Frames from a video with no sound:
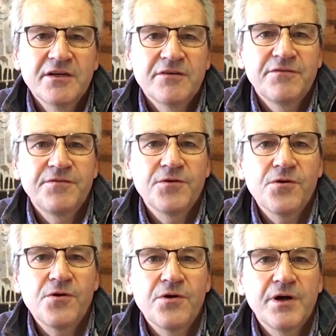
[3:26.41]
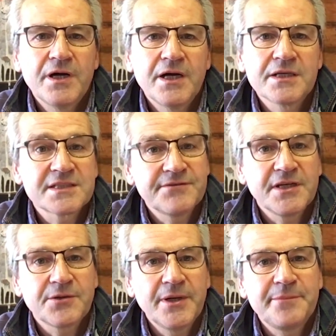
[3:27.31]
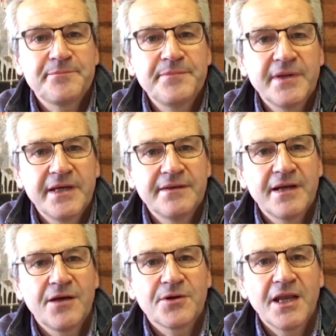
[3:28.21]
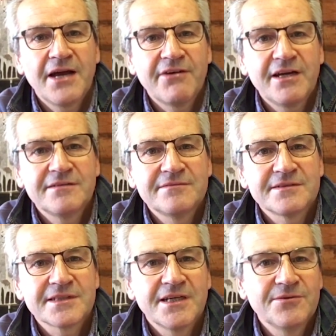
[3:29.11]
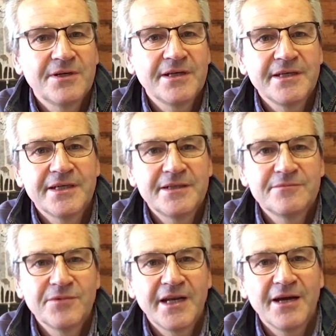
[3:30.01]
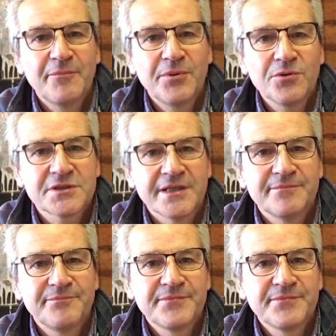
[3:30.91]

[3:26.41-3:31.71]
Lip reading: for 70 quid in the local area, so I went out and bought it.